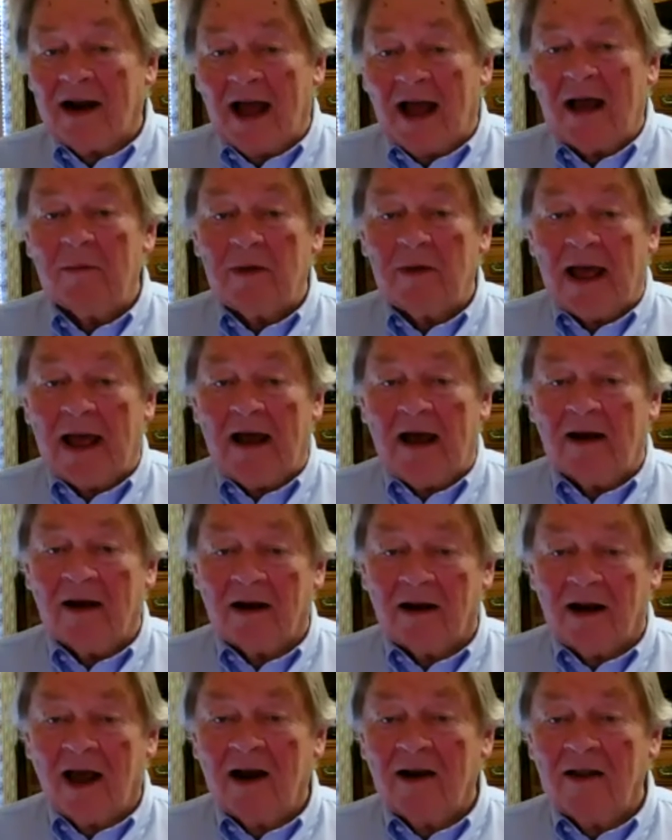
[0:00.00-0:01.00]
I'm loud. A
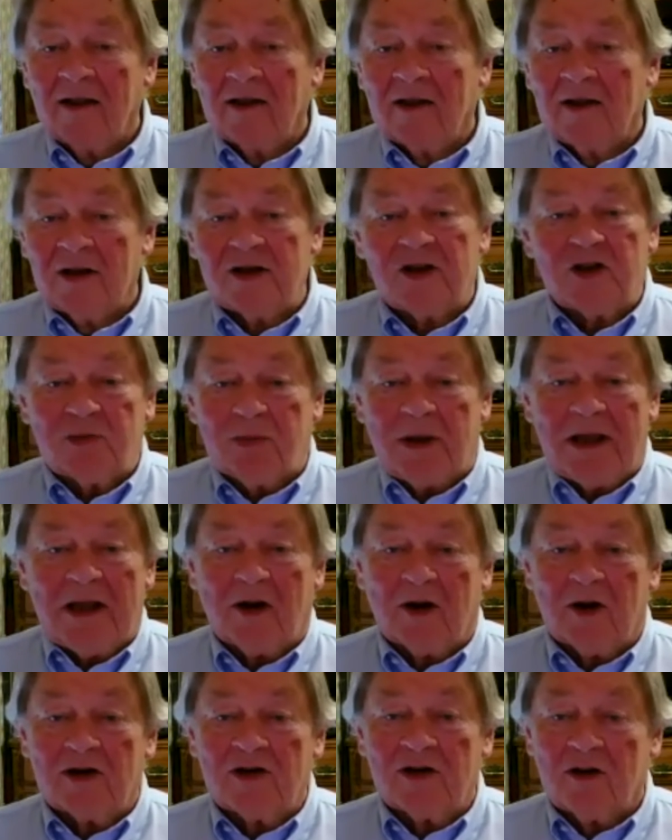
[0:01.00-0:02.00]
lot of the good
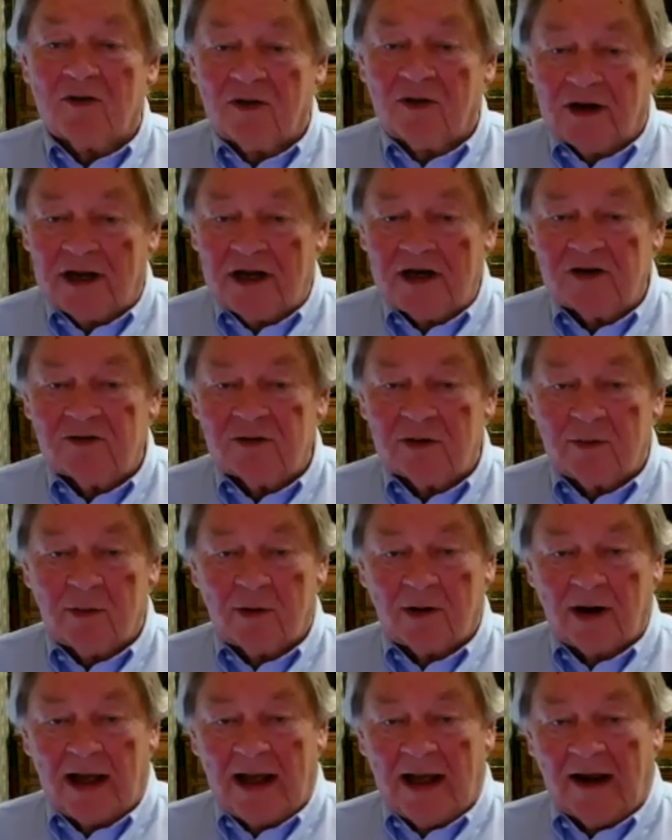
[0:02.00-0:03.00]
speakers over history
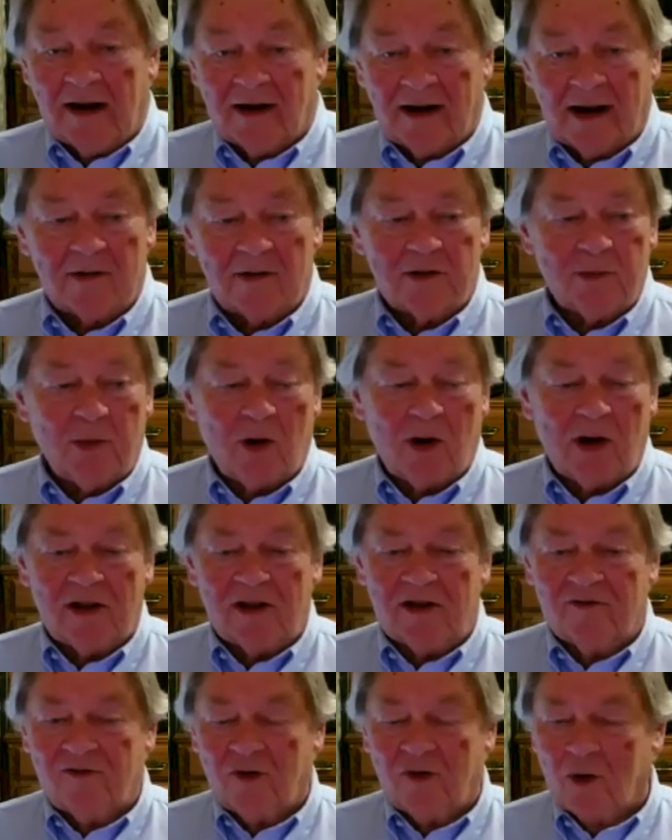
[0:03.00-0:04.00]
were loud. And I was born in
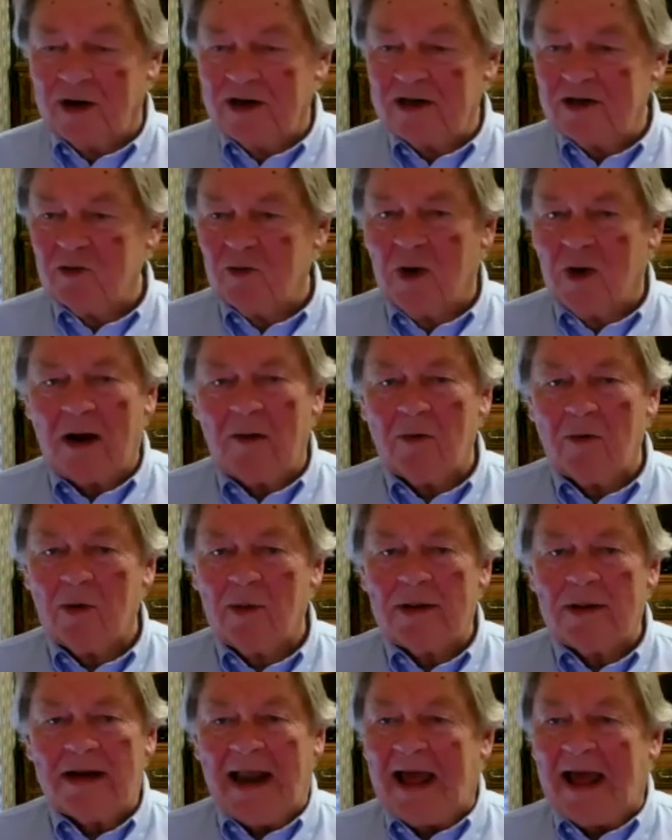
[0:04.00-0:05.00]
the 40s. And why were
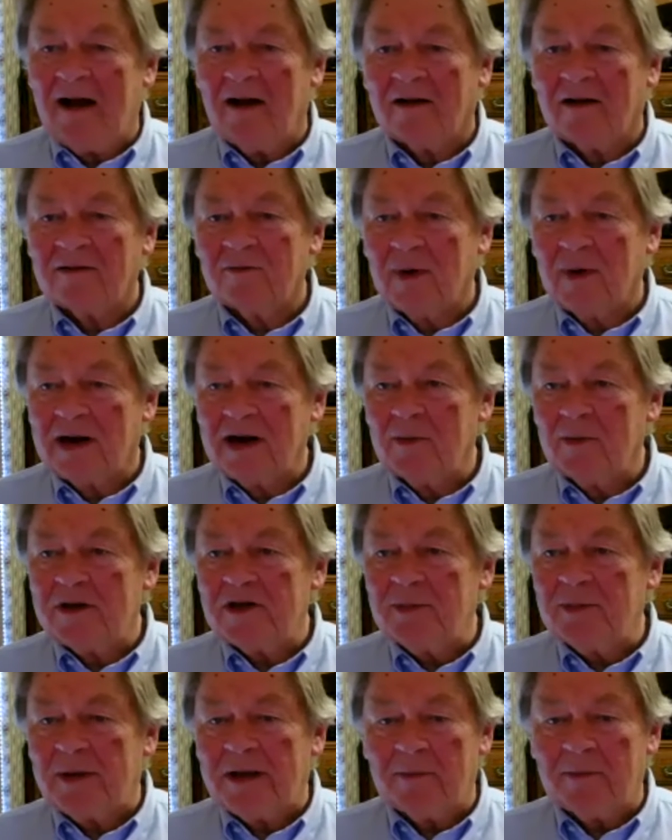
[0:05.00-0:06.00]
we loud? When did we
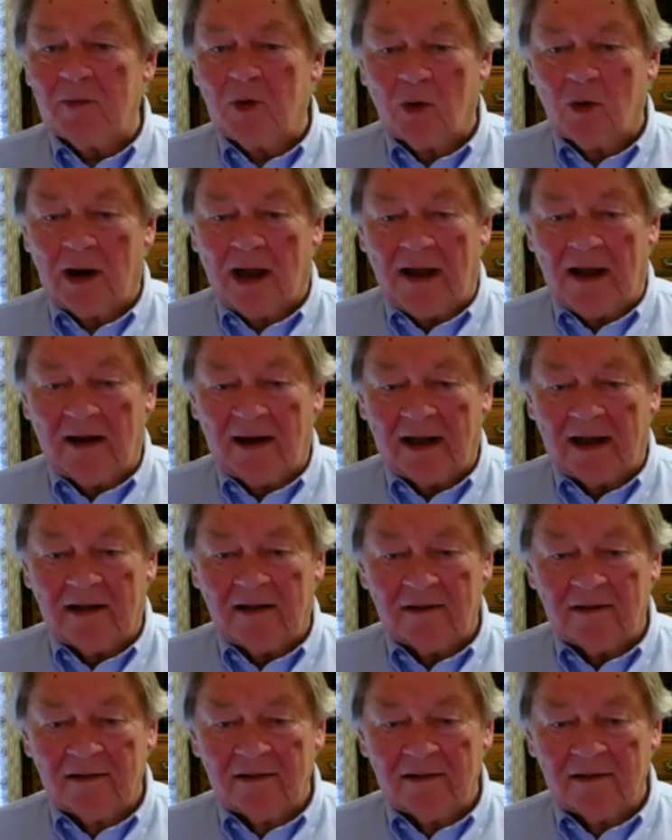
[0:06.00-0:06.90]
speak more loudly?